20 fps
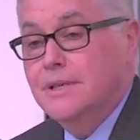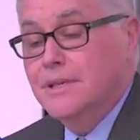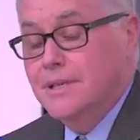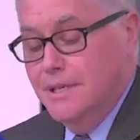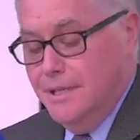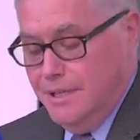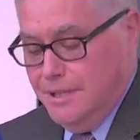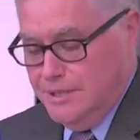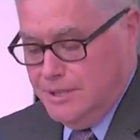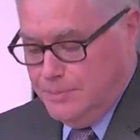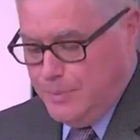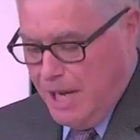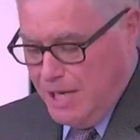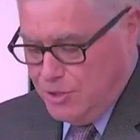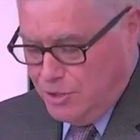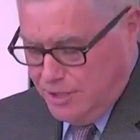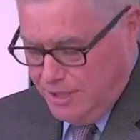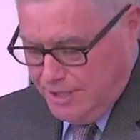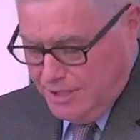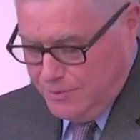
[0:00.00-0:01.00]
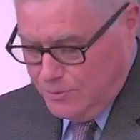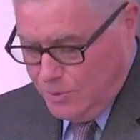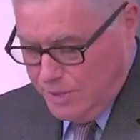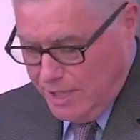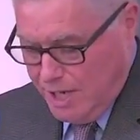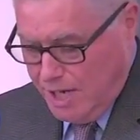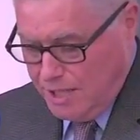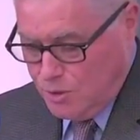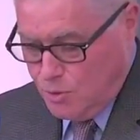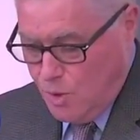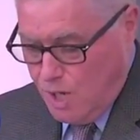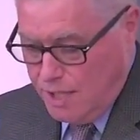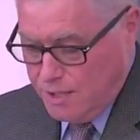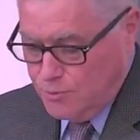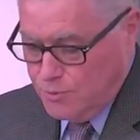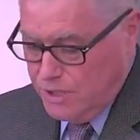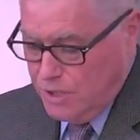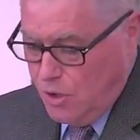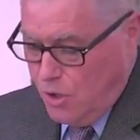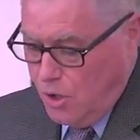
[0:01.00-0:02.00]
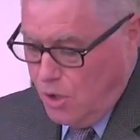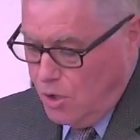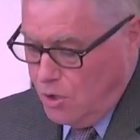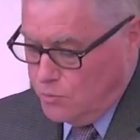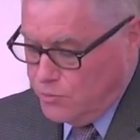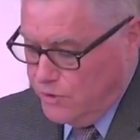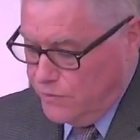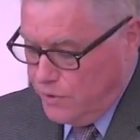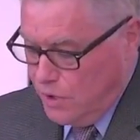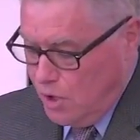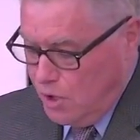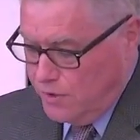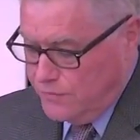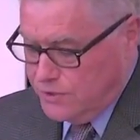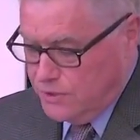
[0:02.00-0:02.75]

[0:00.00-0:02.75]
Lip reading: especially when our quandary all revolves